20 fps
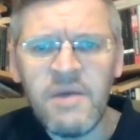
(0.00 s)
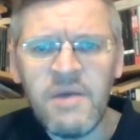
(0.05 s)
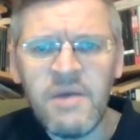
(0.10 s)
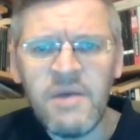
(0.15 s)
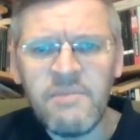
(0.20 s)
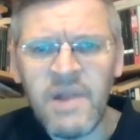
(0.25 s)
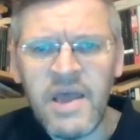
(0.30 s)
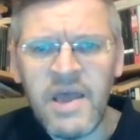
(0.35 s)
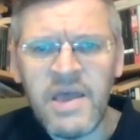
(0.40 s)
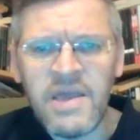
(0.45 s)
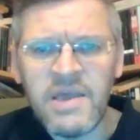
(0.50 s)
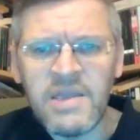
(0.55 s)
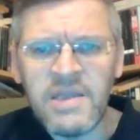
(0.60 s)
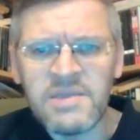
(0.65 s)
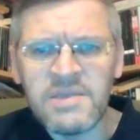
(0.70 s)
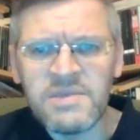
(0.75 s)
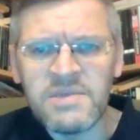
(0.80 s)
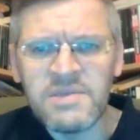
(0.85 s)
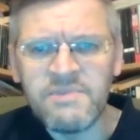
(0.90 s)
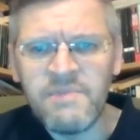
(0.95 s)

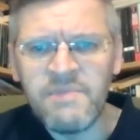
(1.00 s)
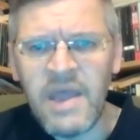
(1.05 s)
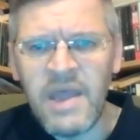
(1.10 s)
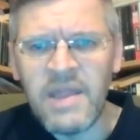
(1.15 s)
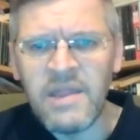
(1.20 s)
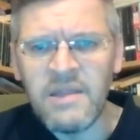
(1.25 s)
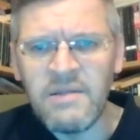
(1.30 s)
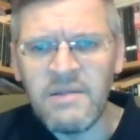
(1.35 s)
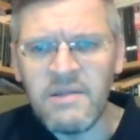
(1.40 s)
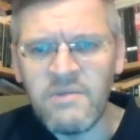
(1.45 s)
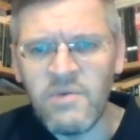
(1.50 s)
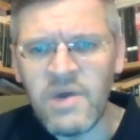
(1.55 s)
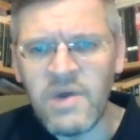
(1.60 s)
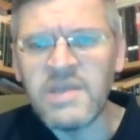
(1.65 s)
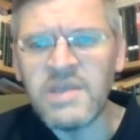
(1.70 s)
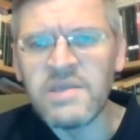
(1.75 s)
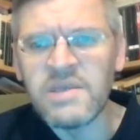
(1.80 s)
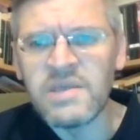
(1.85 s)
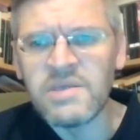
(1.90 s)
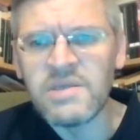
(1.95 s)
blades bent,
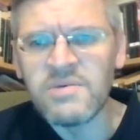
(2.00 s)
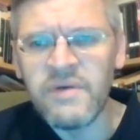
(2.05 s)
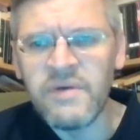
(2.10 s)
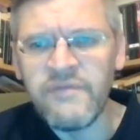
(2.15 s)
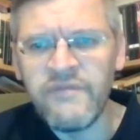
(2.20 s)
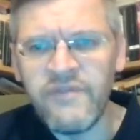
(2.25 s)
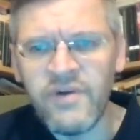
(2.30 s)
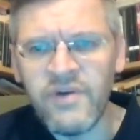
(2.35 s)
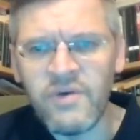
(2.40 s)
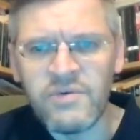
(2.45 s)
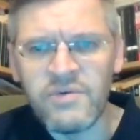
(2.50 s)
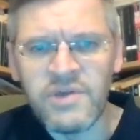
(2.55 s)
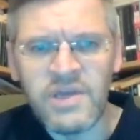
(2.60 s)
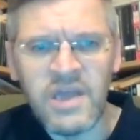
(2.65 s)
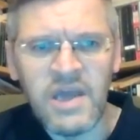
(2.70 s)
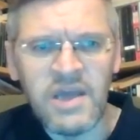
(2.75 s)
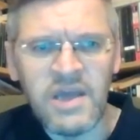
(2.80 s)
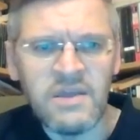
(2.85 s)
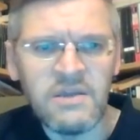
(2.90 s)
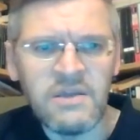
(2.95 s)
waiting to unfold
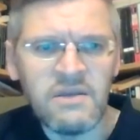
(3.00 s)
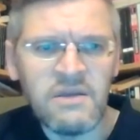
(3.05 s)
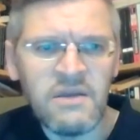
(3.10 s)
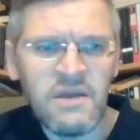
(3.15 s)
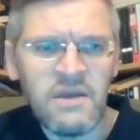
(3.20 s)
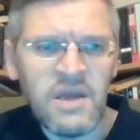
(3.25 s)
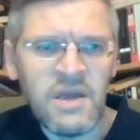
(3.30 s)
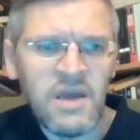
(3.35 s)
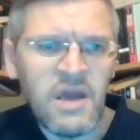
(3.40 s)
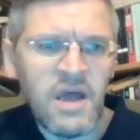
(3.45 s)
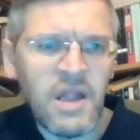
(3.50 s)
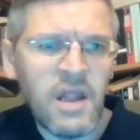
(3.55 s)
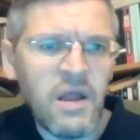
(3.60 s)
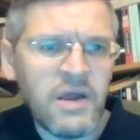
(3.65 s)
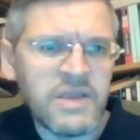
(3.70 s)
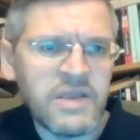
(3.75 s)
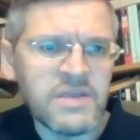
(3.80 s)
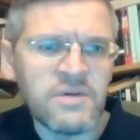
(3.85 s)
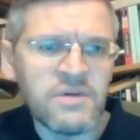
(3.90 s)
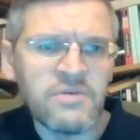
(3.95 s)
again, a
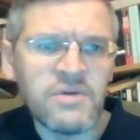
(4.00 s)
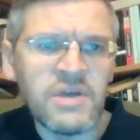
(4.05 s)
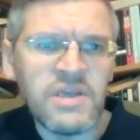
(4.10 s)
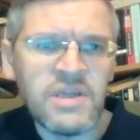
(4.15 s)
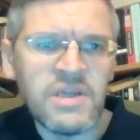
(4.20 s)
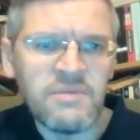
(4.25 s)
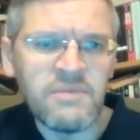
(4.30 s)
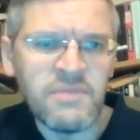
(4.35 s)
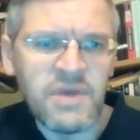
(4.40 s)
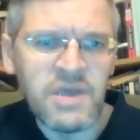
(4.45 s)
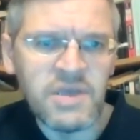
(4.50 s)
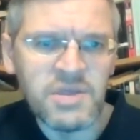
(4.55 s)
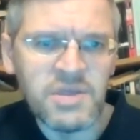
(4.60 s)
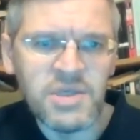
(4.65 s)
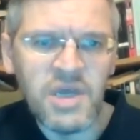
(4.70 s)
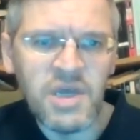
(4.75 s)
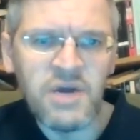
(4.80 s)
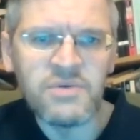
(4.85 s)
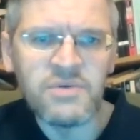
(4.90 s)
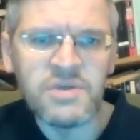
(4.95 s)
lighter green being
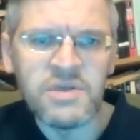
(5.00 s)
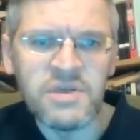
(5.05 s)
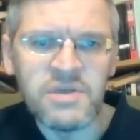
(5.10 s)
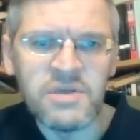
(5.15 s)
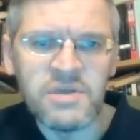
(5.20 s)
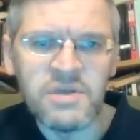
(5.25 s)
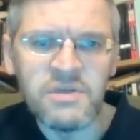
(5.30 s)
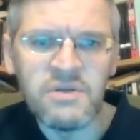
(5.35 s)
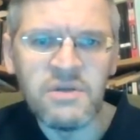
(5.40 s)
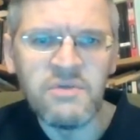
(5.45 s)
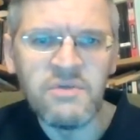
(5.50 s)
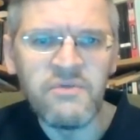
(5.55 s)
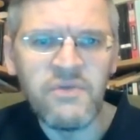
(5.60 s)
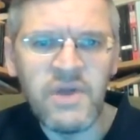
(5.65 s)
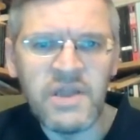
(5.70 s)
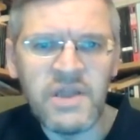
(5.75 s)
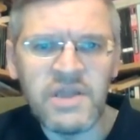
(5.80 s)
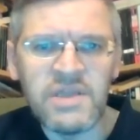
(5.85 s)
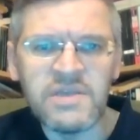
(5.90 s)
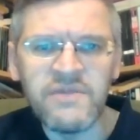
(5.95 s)
sheltered and
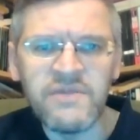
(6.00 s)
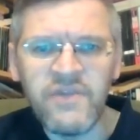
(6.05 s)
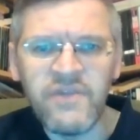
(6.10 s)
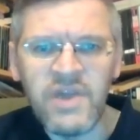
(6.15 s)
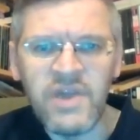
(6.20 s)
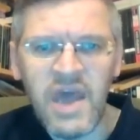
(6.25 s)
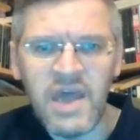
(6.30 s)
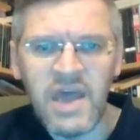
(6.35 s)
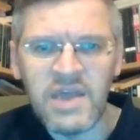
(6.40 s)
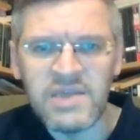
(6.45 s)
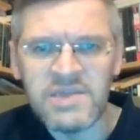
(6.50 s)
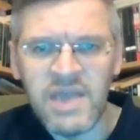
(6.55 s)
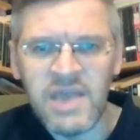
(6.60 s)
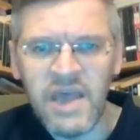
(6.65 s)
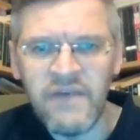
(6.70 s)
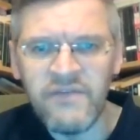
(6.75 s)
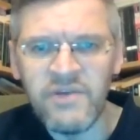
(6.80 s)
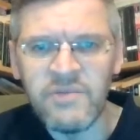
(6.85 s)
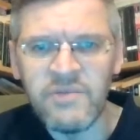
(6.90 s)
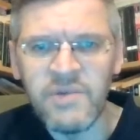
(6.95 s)
ready to forget its
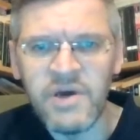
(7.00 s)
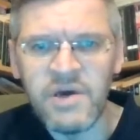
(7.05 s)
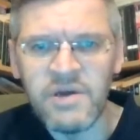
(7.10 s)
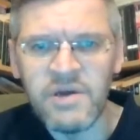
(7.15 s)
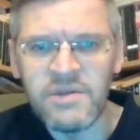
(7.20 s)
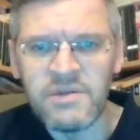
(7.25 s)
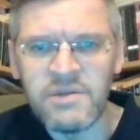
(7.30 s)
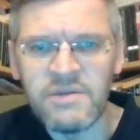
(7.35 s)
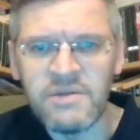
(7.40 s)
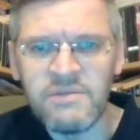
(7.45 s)
heavy burden.